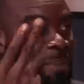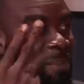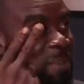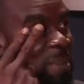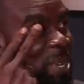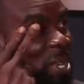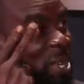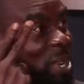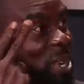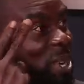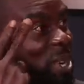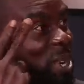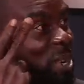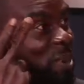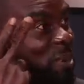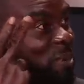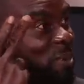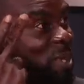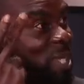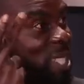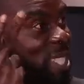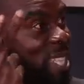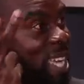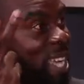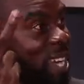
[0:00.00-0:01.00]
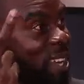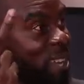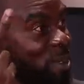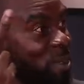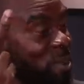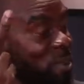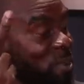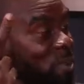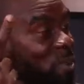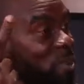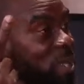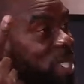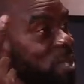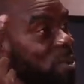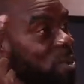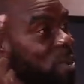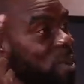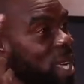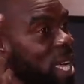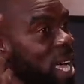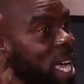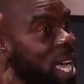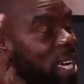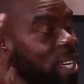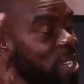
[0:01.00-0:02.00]
we go we start we,
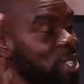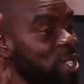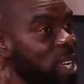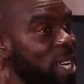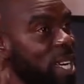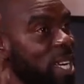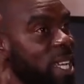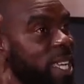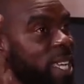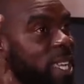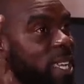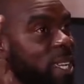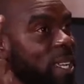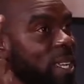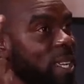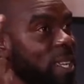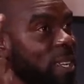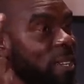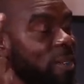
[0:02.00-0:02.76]
we actually